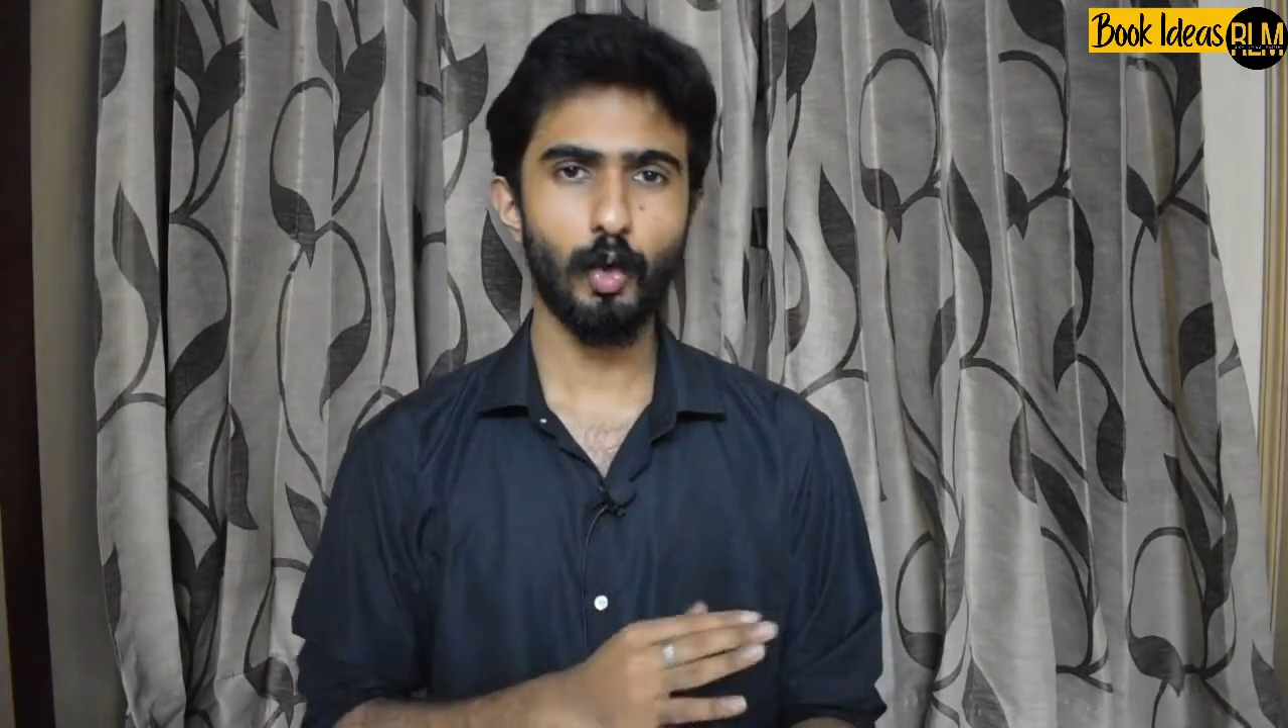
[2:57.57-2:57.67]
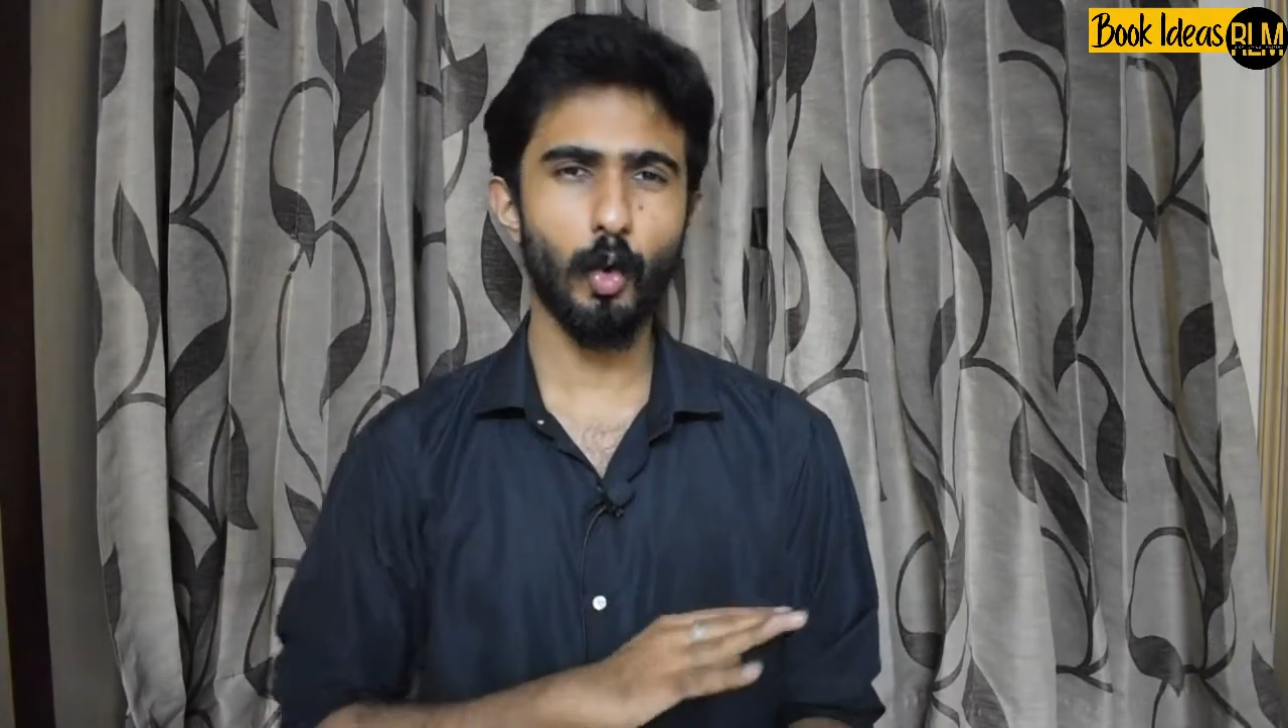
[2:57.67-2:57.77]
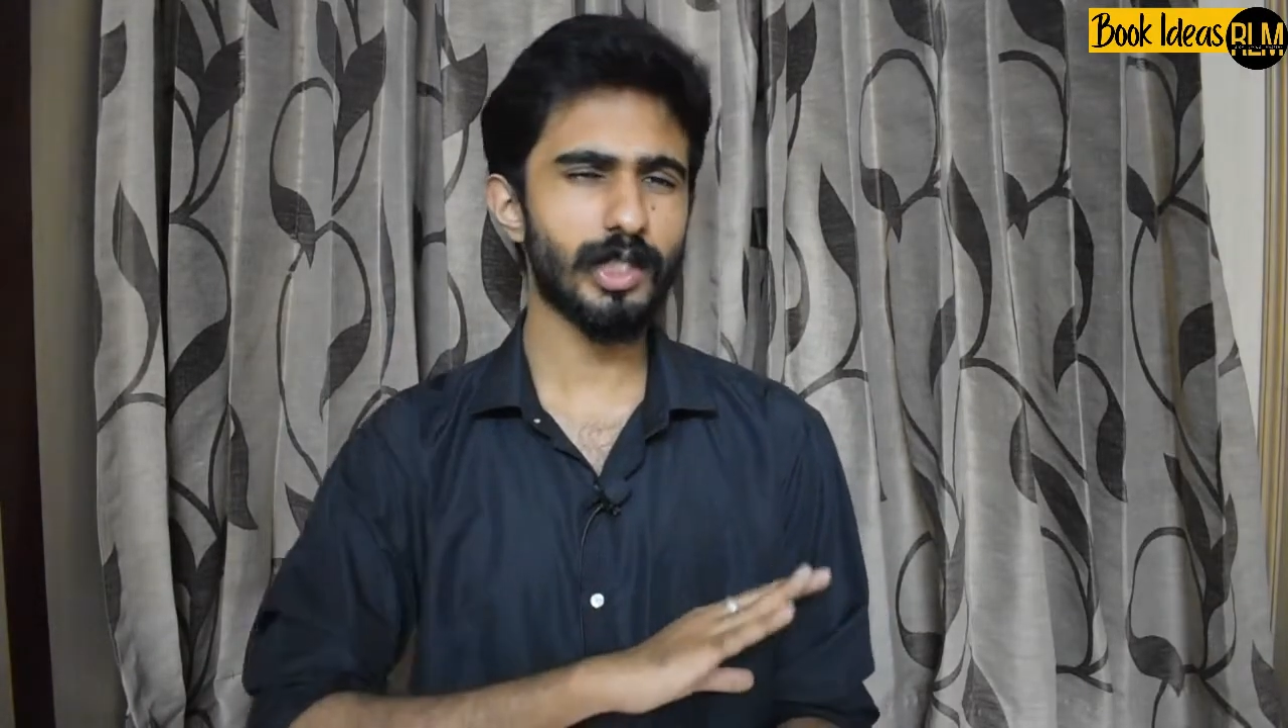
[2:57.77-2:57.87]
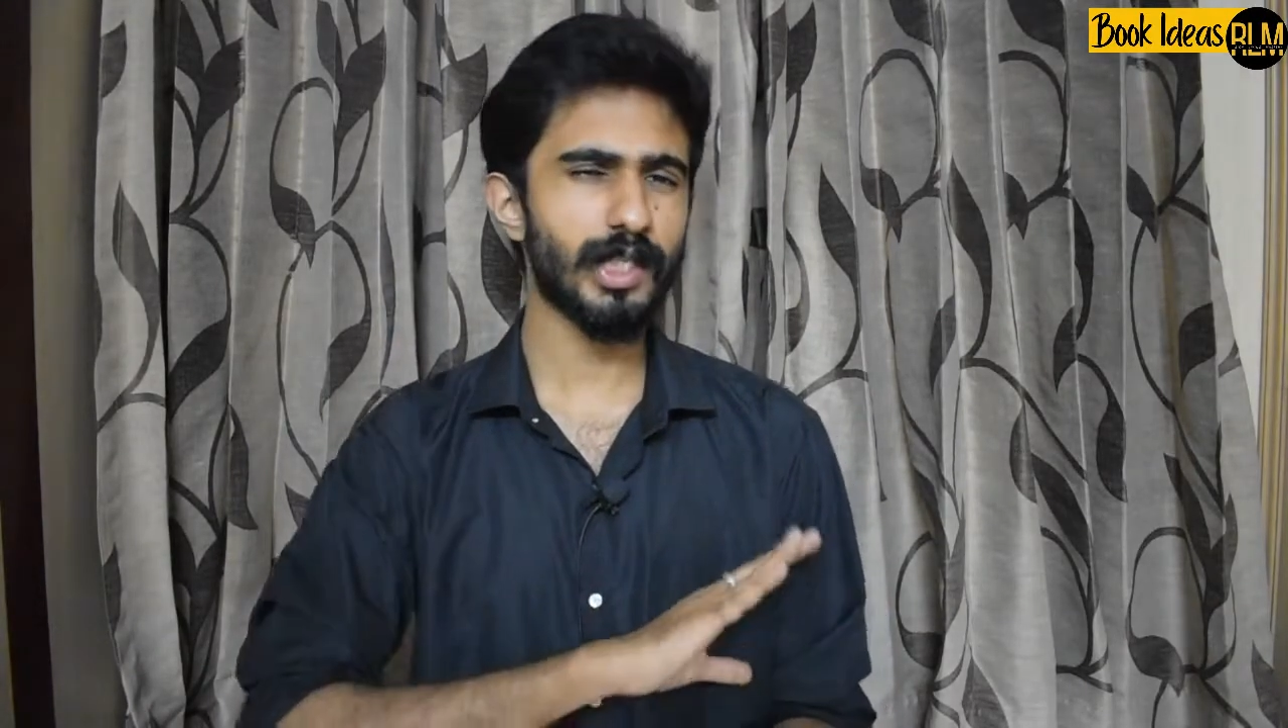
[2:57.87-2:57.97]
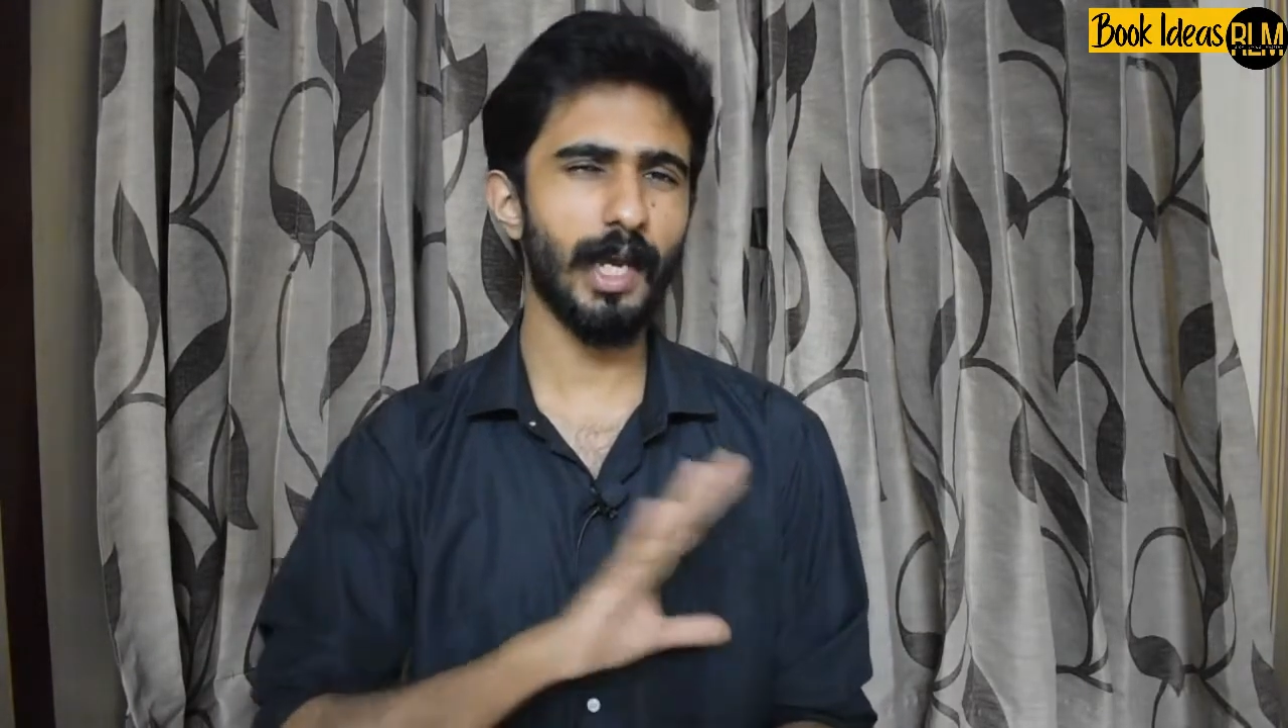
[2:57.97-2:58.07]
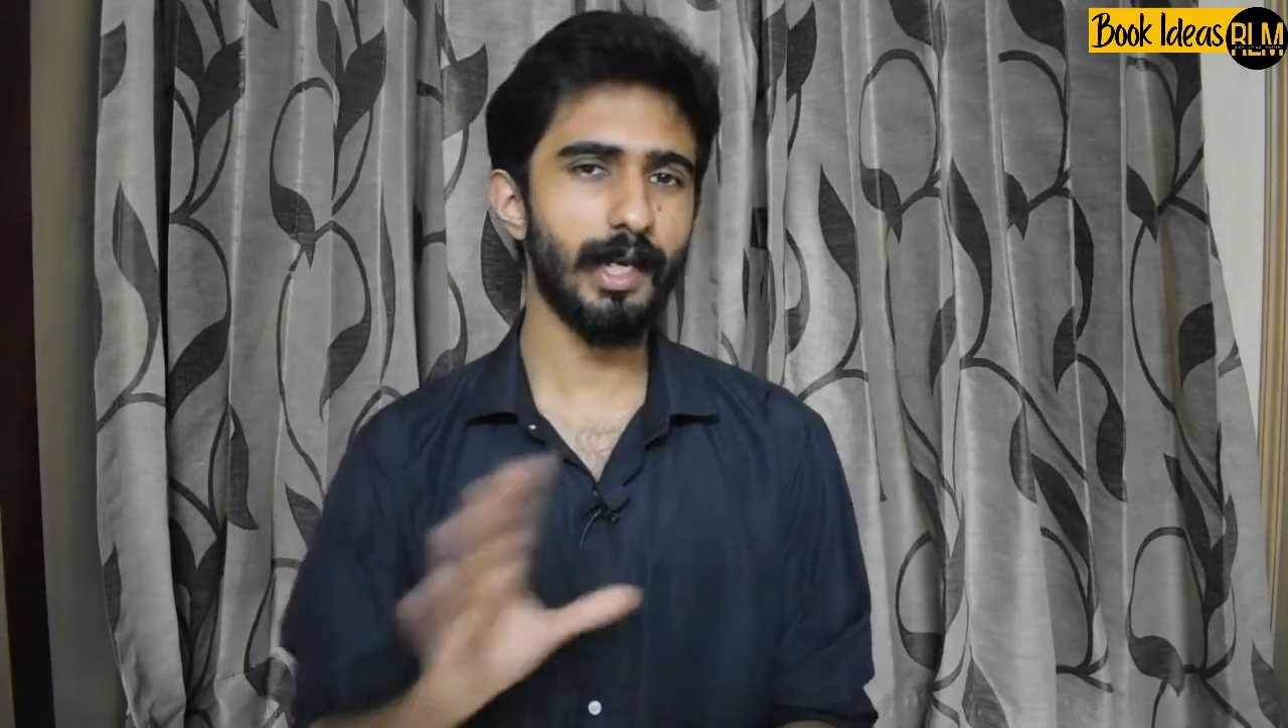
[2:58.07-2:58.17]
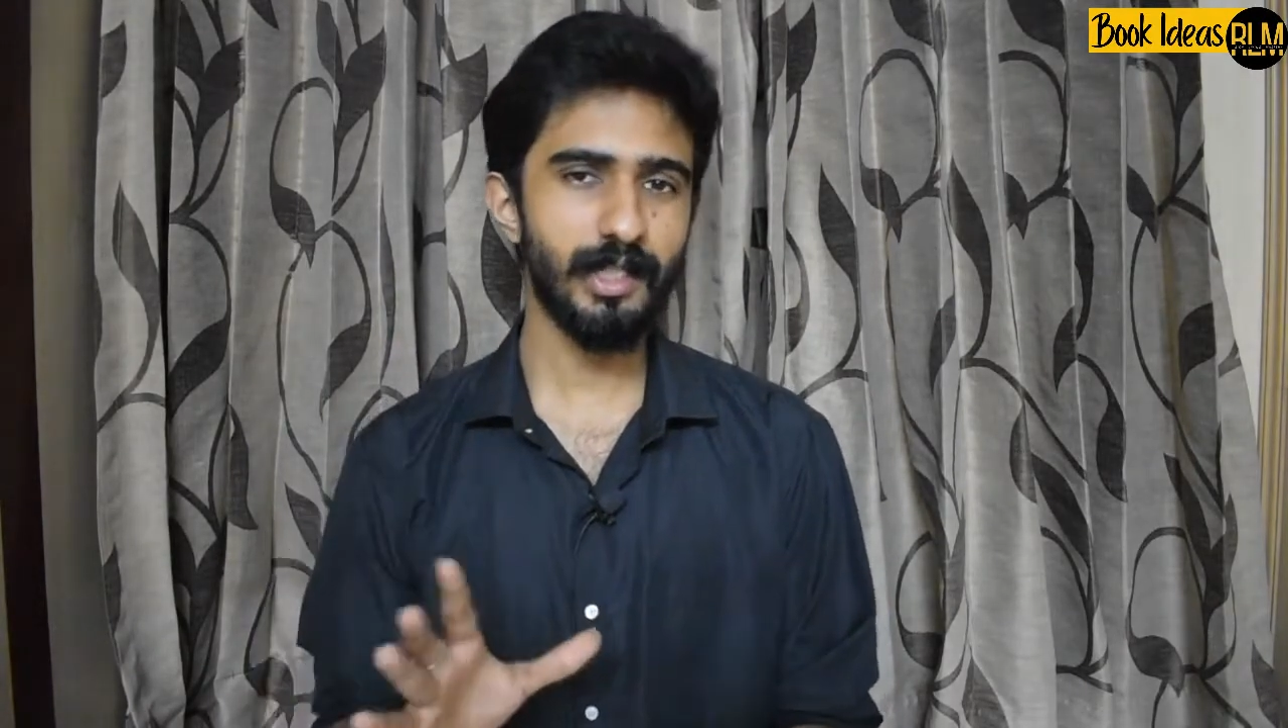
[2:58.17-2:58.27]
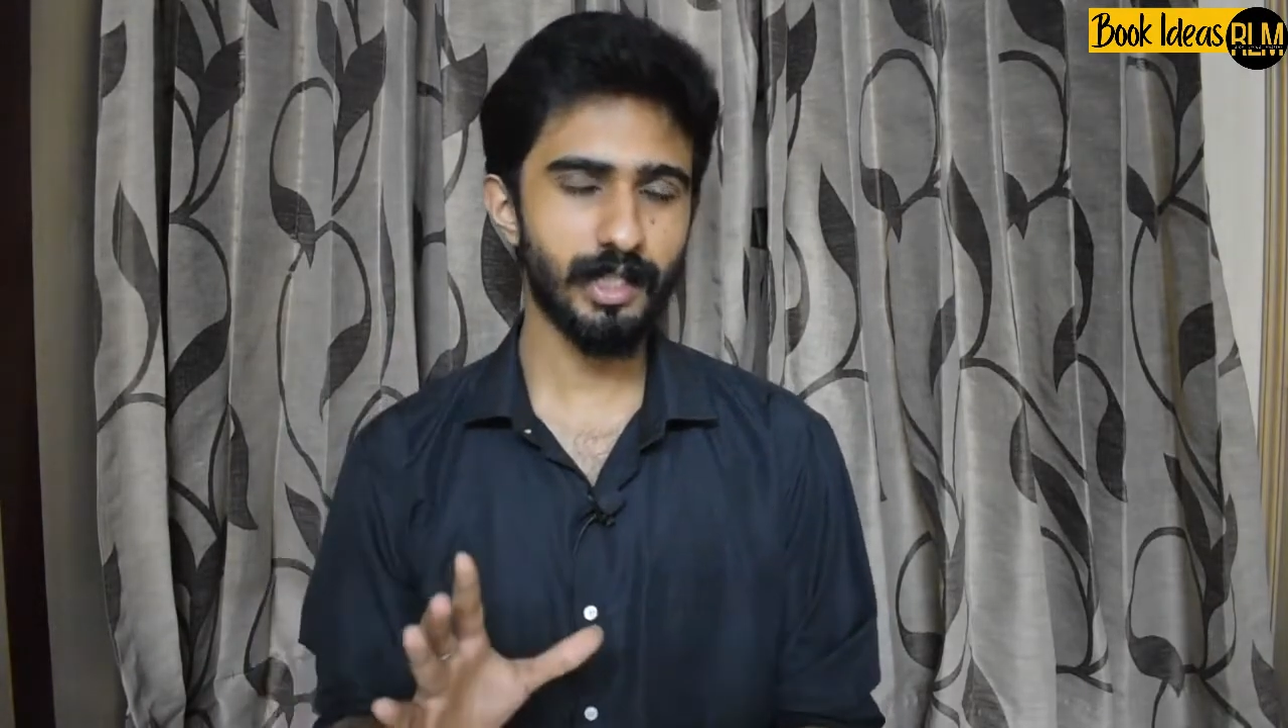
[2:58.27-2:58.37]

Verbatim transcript: towards any